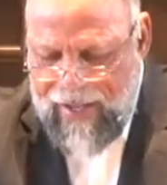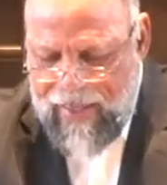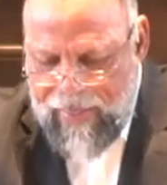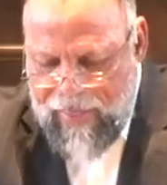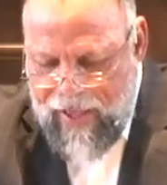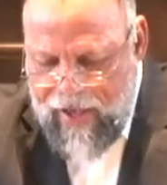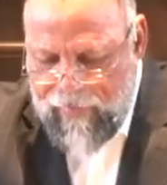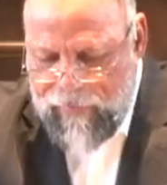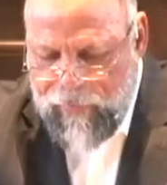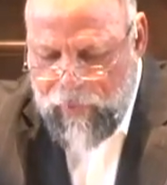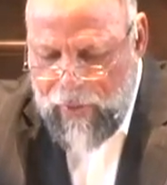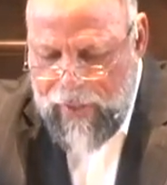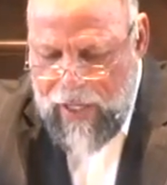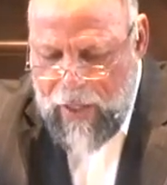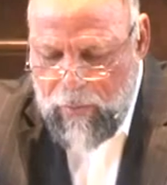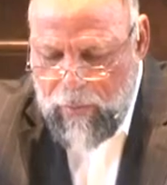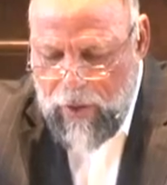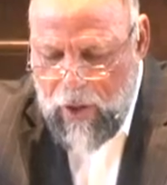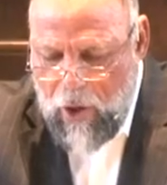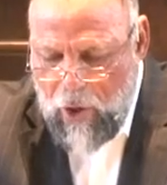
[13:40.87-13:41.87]
Therefore, he
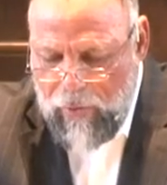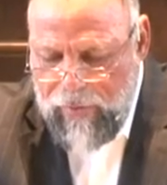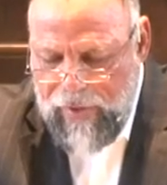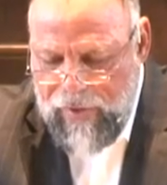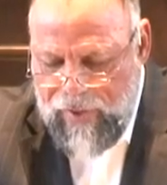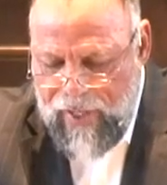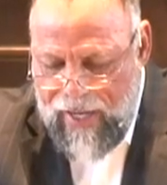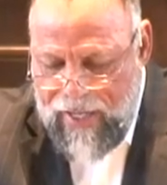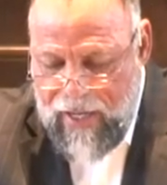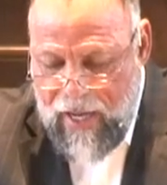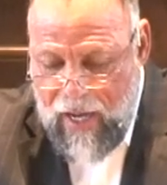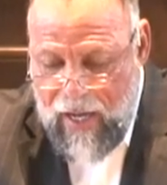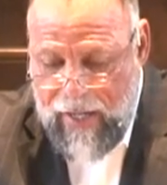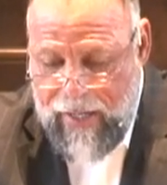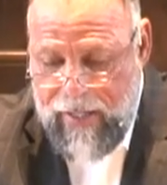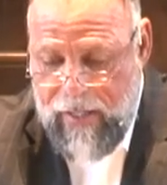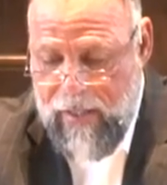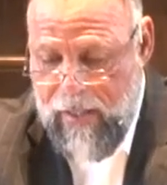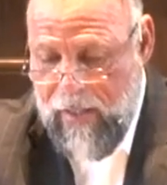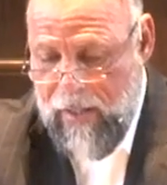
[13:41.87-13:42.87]
will hold his head
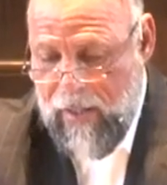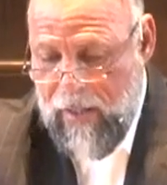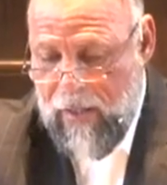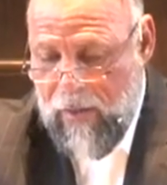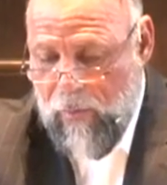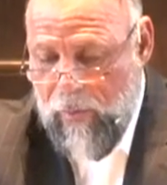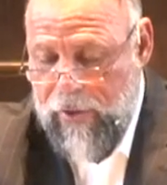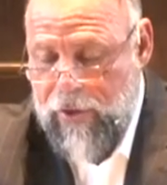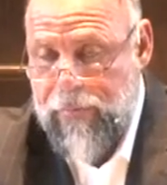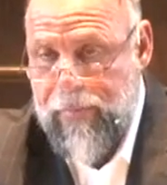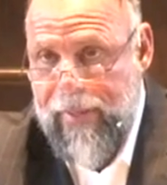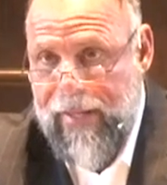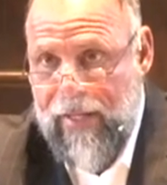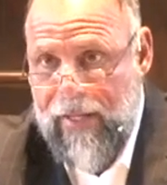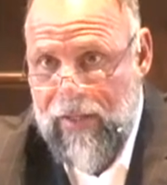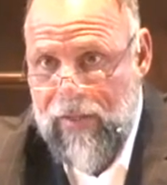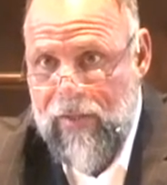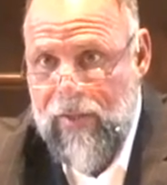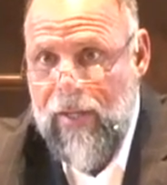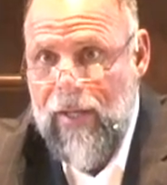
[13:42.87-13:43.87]
high, which
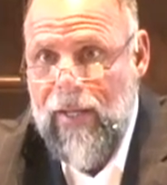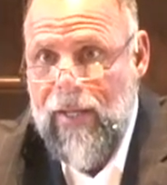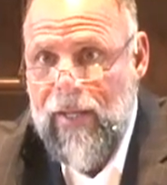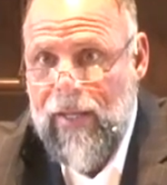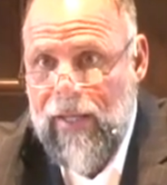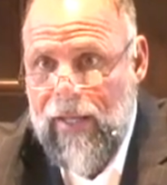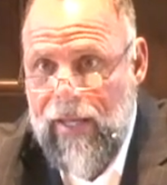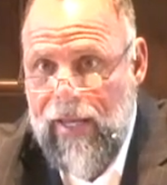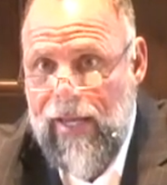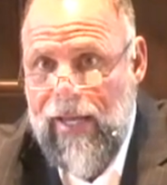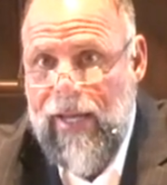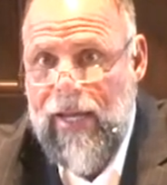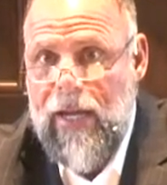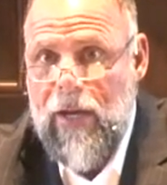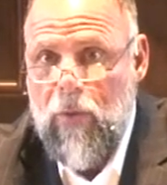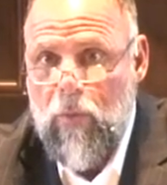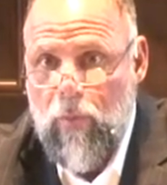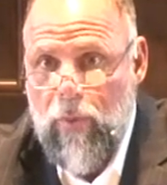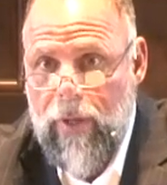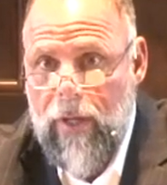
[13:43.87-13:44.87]
means he
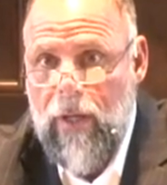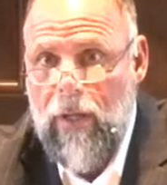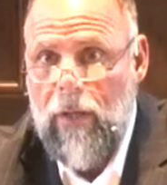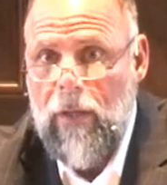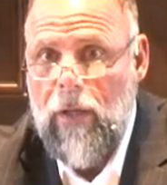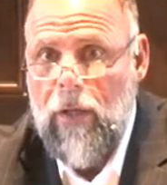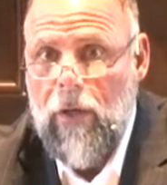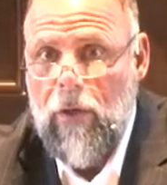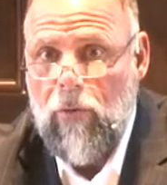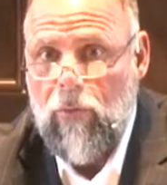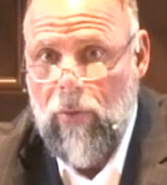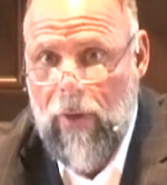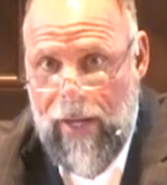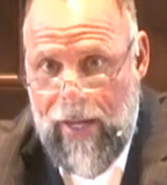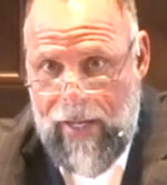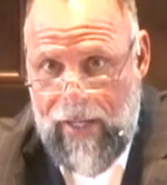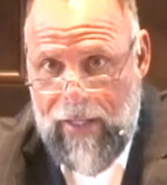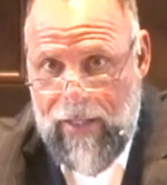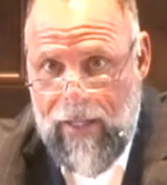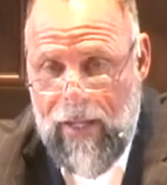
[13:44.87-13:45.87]
will
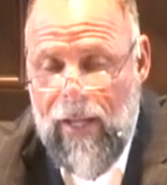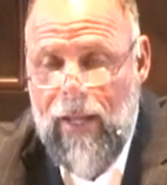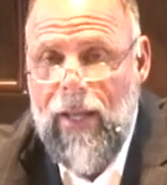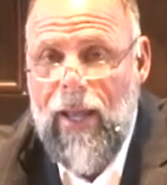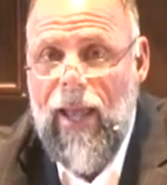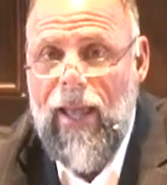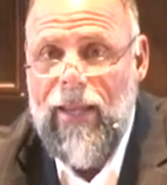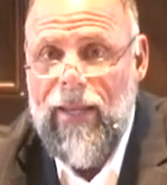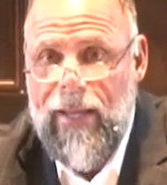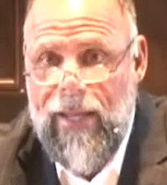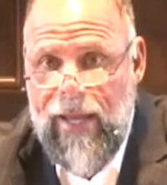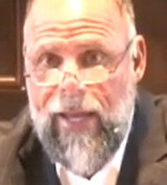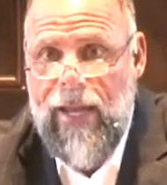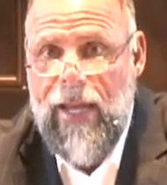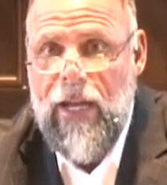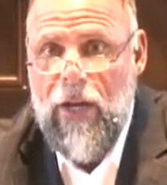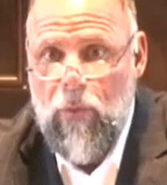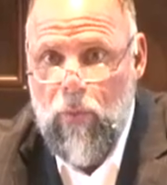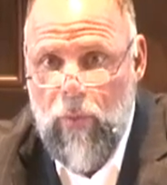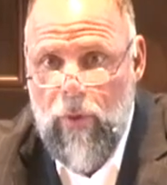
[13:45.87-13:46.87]
reign and
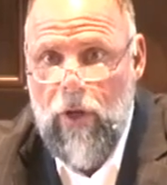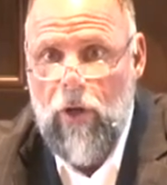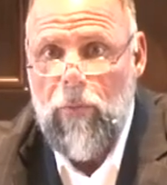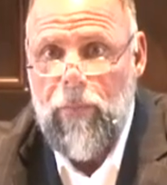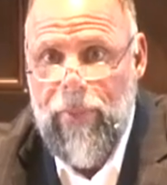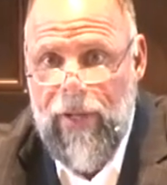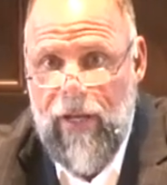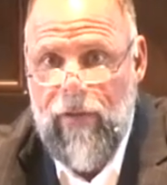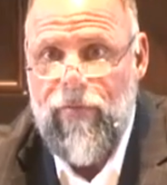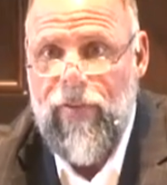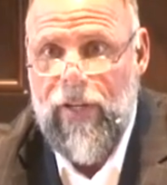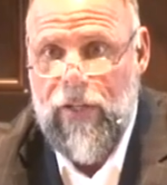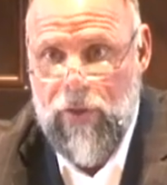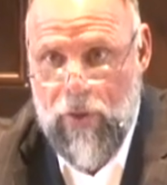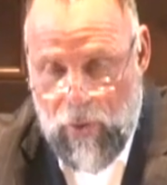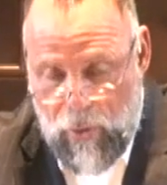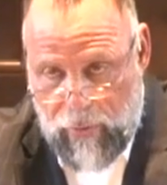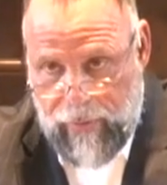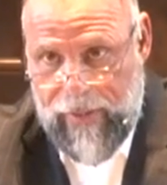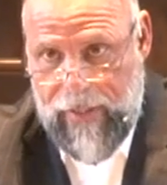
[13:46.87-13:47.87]
he will be
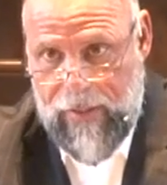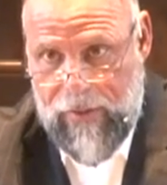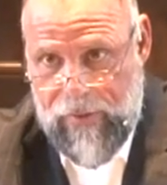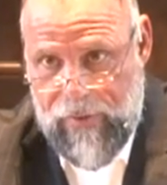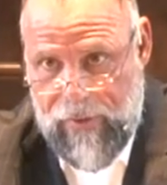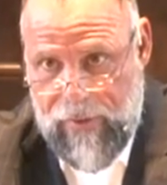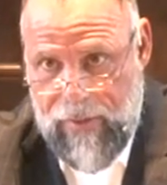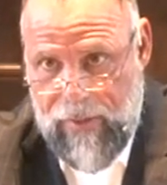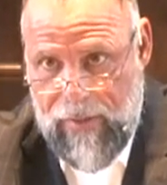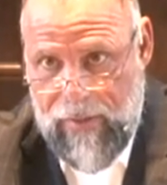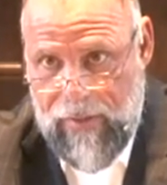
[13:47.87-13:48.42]
victorious.